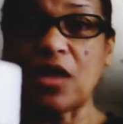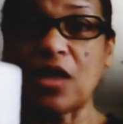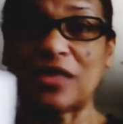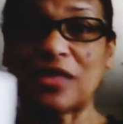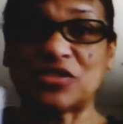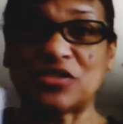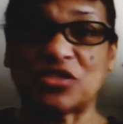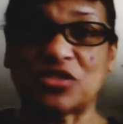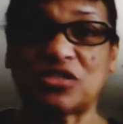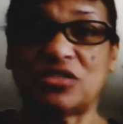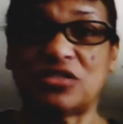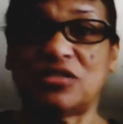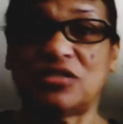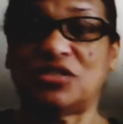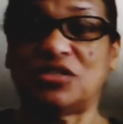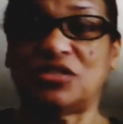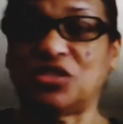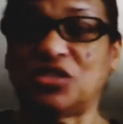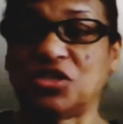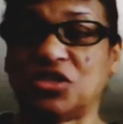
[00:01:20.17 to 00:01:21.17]
This is
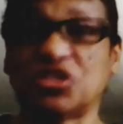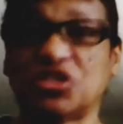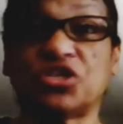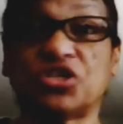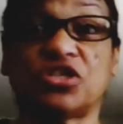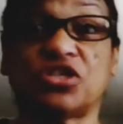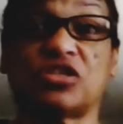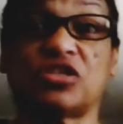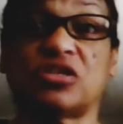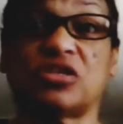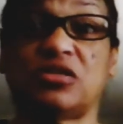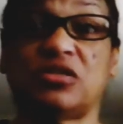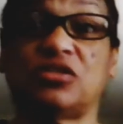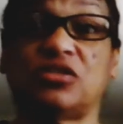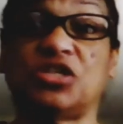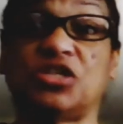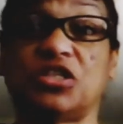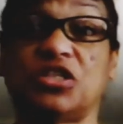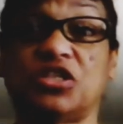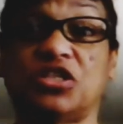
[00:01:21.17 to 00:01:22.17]
delicious,
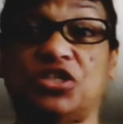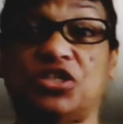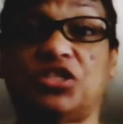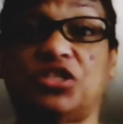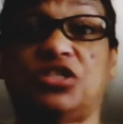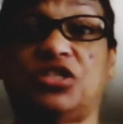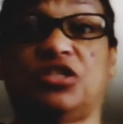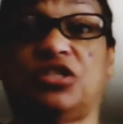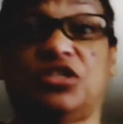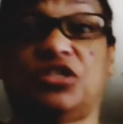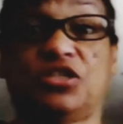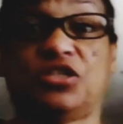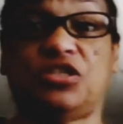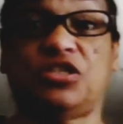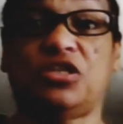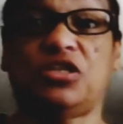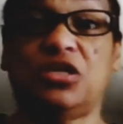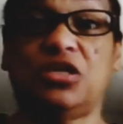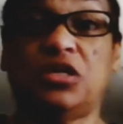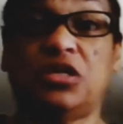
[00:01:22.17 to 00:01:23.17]
delicious, delicious.
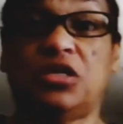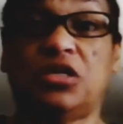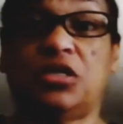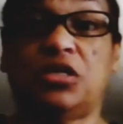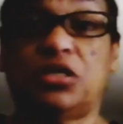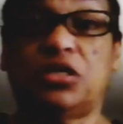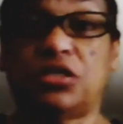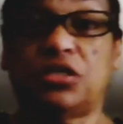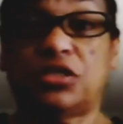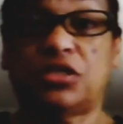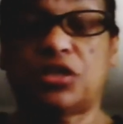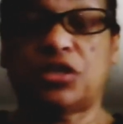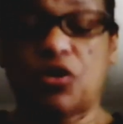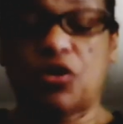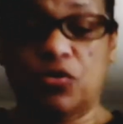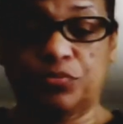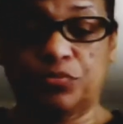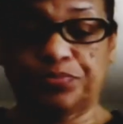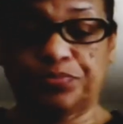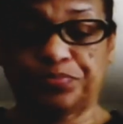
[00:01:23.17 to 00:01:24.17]

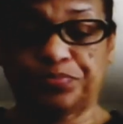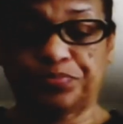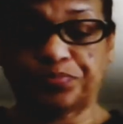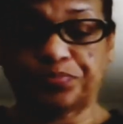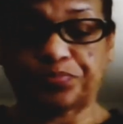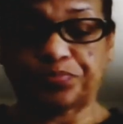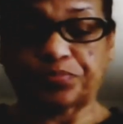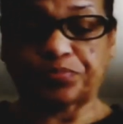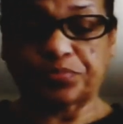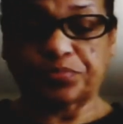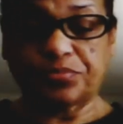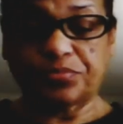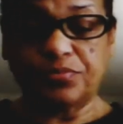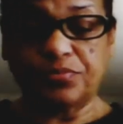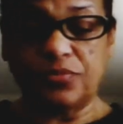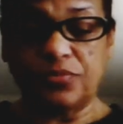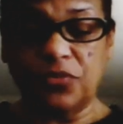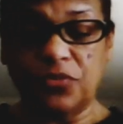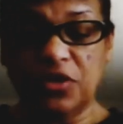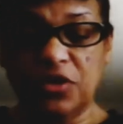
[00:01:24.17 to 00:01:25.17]
So
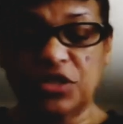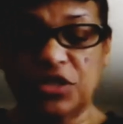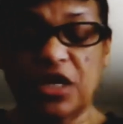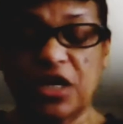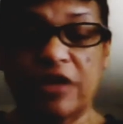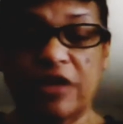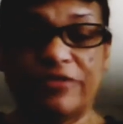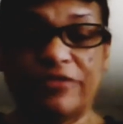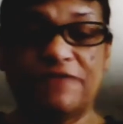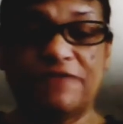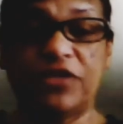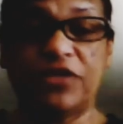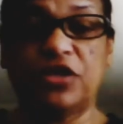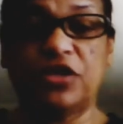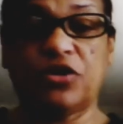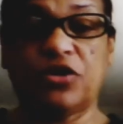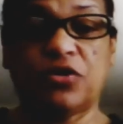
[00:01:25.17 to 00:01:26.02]
check out the video.